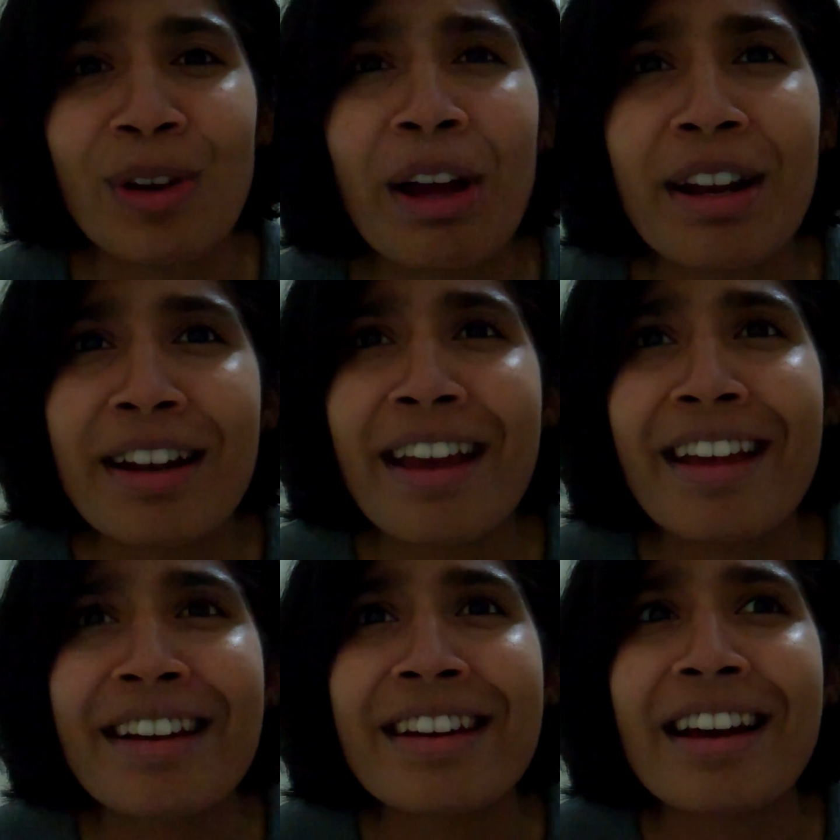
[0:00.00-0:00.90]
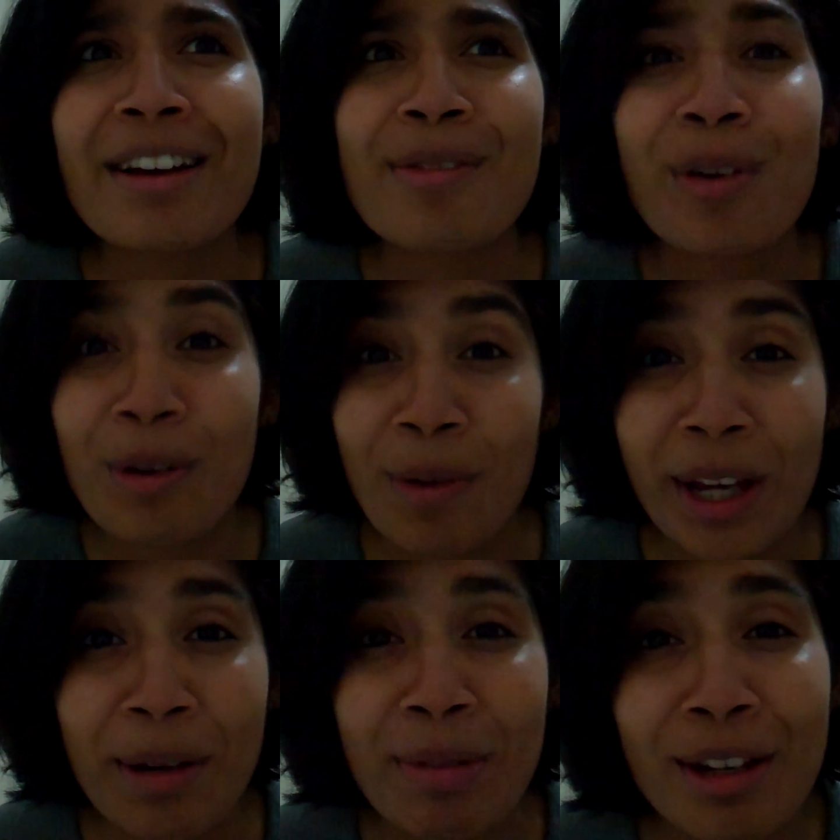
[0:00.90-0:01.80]
and I want to
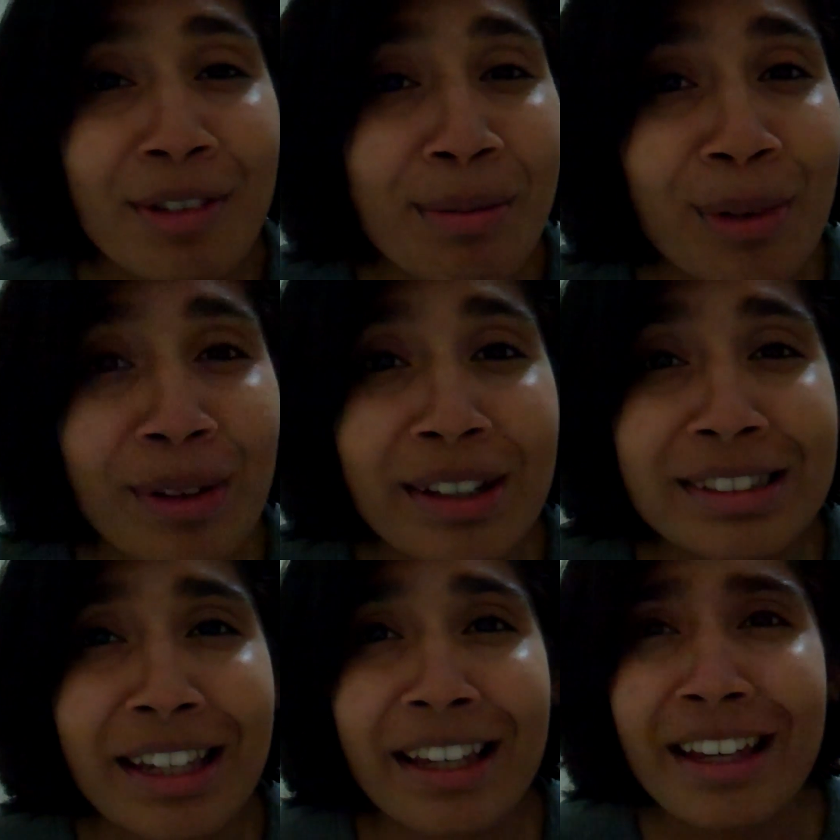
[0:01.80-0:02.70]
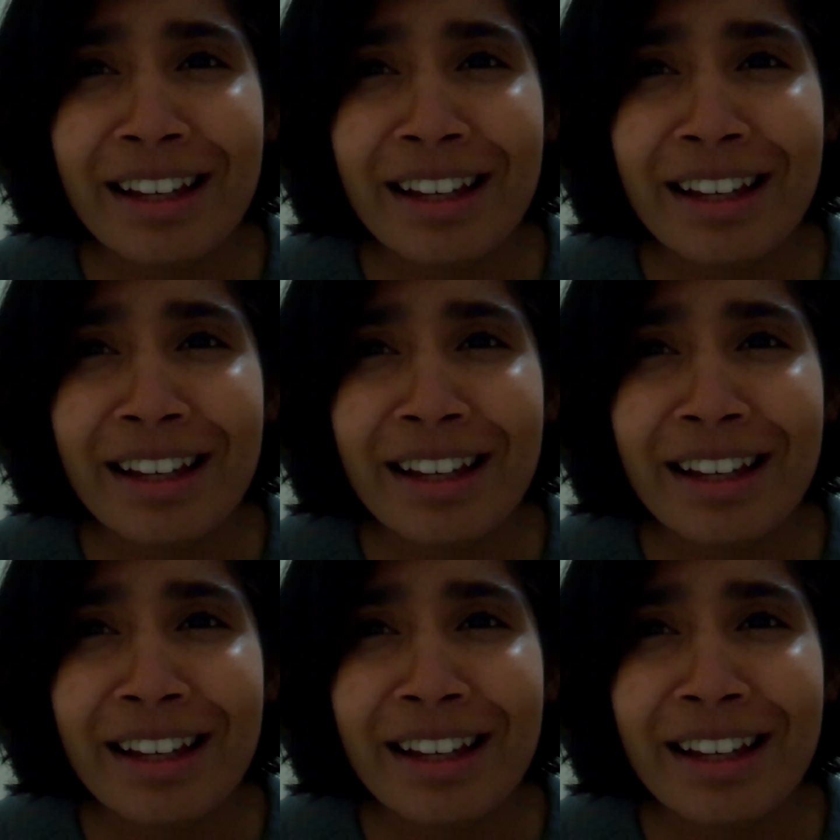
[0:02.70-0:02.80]
wake up every morning saying,